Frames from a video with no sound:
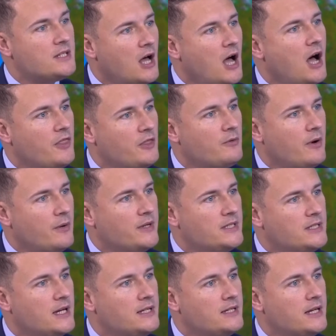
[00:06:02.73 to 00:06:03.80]
to other
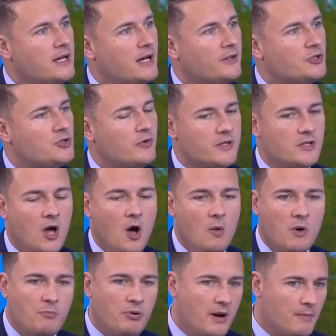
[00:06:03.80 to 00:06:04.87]
OECD countries,
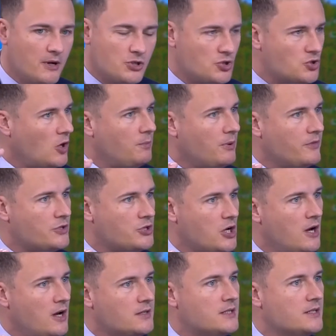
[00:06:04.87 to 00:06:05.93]
we're pretty much top of the
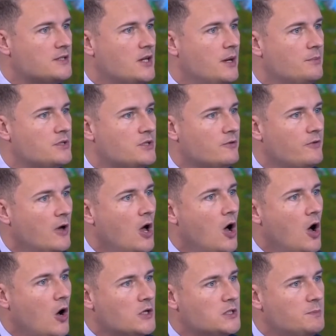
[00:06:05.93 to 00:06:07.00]
charts in terms of
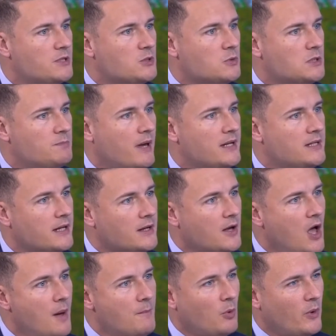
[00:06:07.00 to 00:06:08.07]
hospital spending,
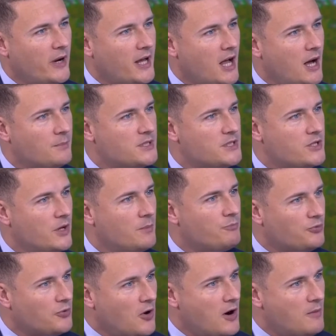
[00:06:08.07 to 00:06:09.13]
but when it comes to
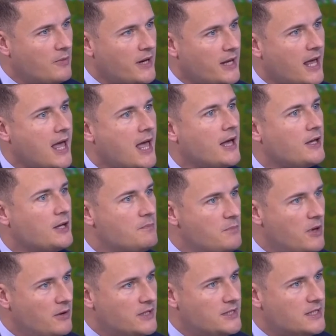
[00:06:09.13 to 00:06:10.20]
primary care,
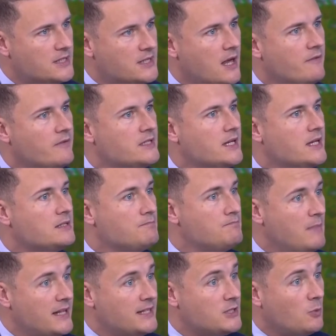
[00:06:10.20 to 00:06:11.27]
community services,
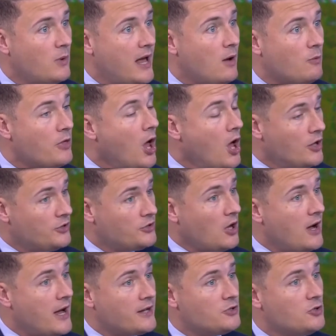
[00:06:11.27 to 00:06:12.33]
mental health,
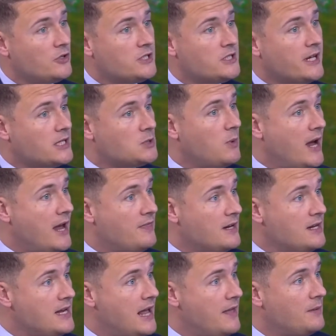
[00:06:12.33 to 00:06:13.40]
diagnostics, we're either
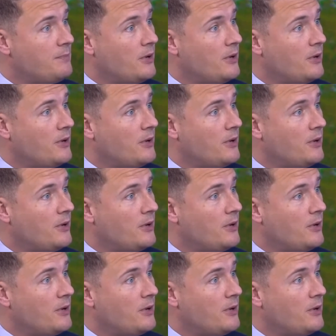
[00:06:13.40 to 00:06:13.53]
near the